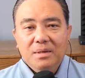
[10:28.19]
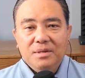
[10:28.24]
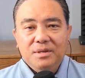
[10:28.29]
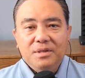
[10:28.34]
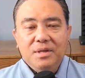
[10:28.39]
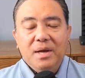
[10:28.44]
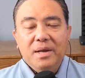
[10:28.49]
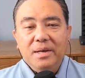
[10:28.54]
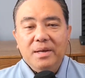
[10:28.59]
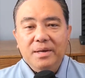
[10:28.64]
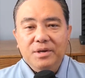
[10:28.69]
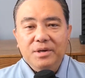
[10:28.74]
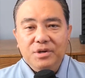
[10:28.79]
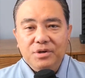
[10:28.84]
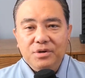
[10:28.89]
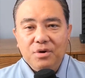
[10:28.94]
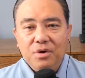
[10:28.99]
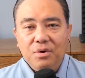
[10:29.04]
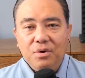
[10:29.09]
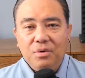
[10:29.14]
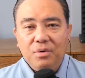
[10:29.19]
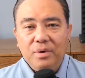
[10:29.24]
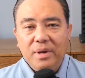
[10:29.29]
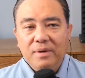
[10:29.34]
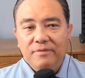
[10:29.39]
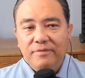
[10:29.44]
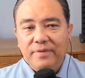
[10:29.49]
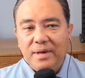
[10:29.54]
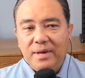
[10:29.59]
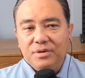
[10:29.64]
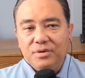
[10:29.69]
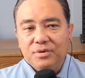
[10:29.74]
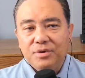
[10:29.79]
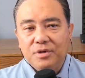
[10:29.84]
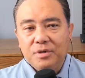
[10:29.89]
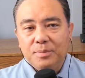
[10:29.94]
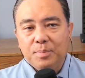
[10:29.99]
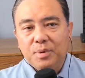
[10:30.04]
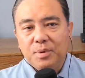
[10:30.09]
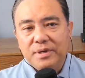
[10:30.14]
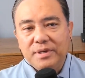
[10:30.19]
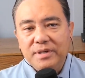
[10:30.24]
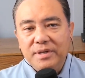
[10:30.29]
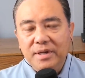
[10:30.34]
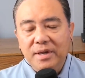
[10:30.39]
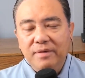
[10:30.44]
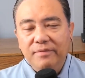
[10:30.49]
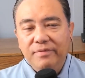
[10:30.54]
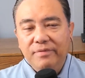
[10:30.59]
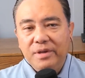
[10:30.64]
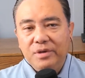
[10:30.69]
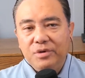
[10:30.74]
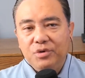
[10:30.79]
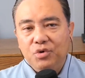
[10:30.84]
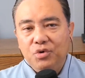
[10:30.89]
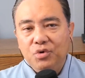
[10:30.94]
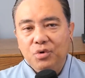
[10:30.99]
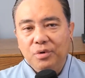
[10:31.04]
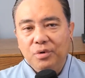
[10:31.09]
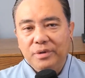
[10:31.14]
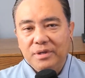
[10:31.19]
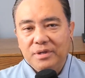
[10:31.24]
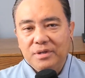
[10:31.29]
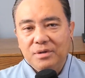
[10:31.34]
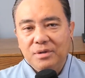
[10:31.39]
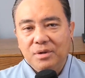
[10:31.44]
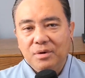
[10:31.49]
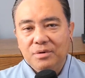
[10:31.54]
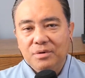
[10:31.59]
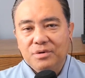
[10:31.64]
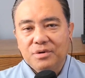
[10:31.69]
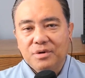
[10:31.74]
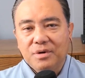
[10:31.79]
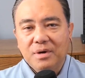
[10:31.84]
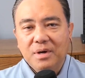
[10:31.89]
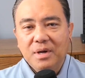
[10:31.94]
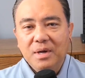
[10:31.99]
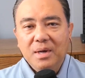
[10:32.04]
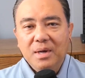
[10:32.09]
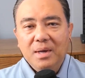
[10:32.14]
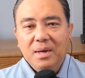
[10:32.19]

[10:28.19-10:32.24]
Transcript: Studies show investors perceive this dual disclosure